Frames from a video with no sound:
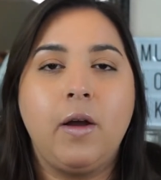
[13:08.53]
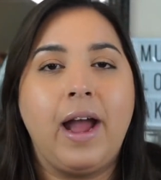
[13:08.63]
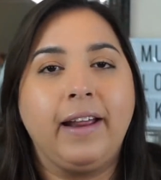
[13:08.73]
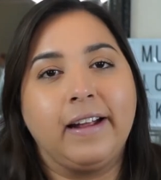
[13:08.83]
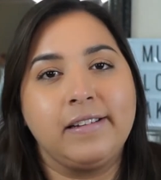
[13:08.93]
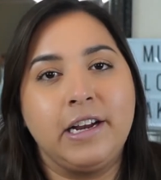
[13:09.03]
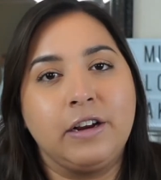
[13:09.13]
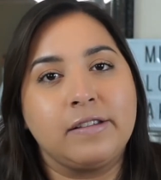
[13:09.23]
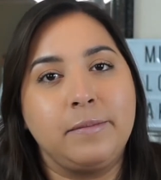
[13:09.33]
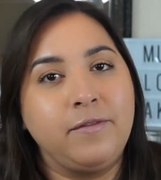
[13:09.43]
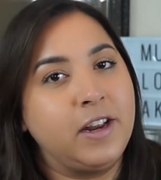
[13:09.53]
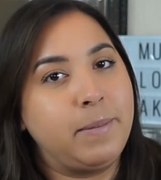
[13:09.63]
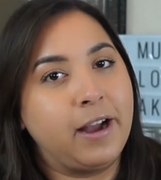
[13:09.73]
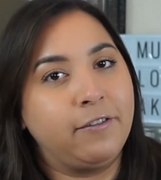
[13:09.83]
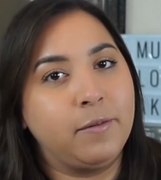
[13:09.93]
I'd like to hear some
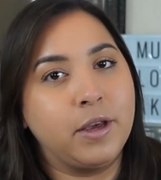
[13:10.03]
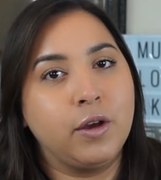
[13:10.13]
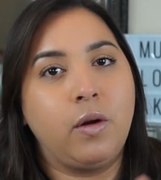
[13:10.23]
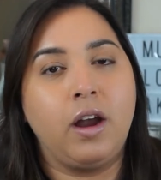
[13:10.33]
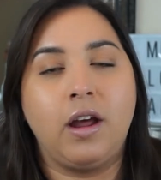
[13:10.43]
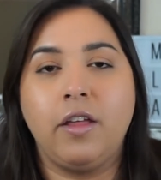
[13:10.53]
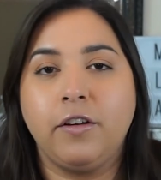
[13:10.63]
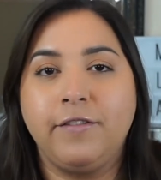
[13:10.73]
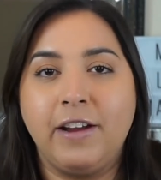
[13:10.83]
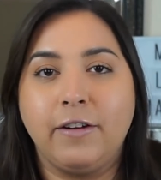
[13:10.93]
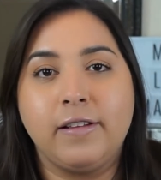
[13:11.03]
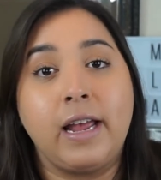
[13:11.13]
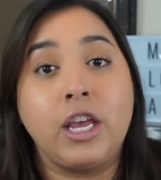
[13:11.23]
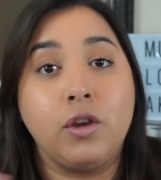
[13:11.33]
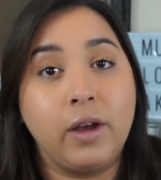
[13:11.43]
feedback from you on other favorites
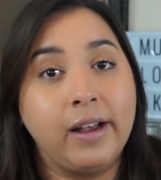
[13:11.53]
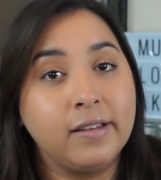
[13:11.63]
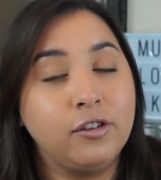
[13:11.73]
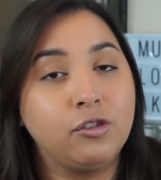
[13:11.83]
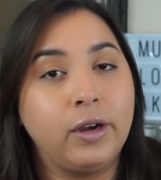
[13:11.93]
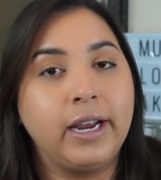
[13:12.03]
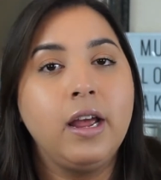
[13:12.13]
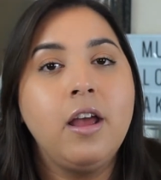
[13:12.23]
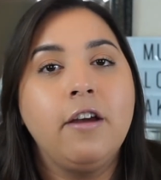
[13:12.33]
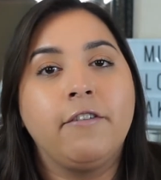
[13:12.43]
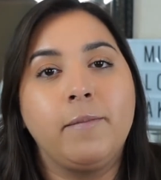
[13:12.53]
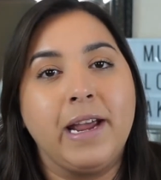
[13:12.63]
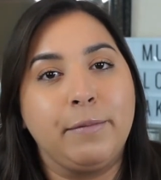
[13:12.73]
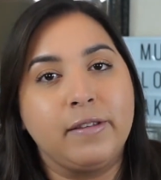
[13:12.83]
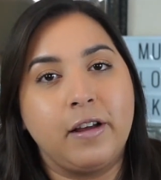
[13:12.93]
that you guys enjoy from
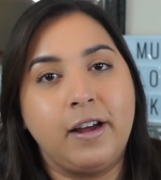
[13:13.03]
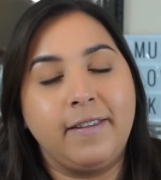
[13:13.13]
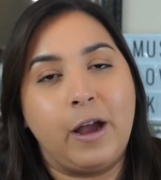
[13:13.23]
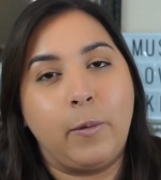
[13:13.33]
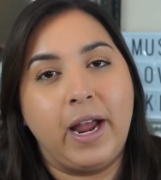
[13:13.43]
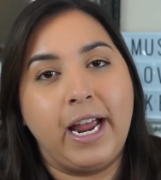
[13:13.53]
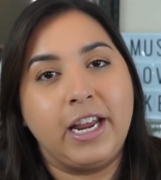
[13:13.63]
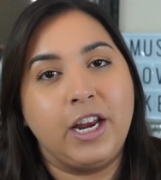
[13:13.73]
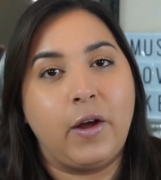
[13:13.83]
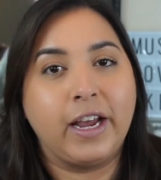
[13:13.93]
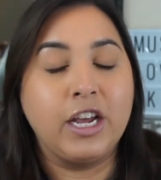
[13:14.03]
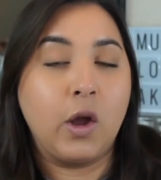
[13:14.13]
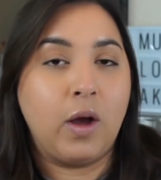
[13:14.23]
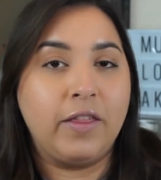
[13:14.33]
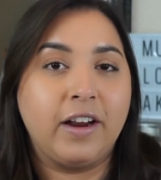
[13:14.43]
Amazon. That way, you know, I can go
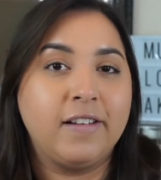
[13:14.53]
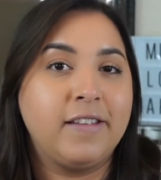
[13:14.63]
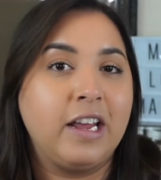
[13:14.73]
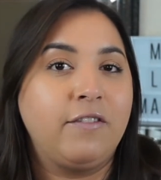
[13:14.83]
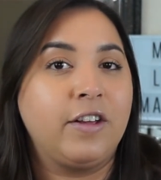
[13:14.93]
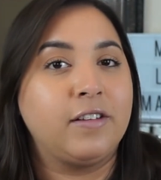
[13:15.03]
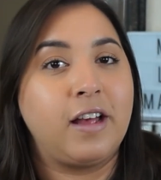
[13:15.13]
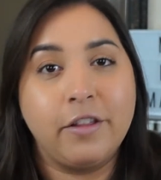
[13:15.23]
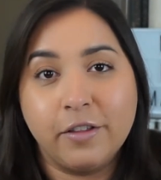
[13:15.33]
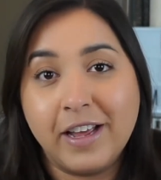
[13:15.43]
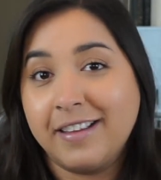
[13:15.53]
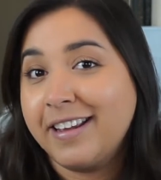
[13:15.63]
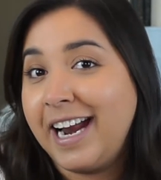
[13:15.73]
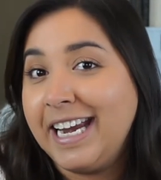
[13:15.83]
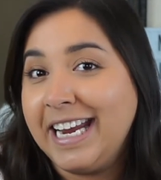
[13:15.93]
on there and see if there's other things
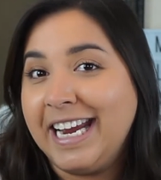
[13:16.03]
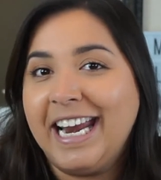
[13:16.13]
that I need.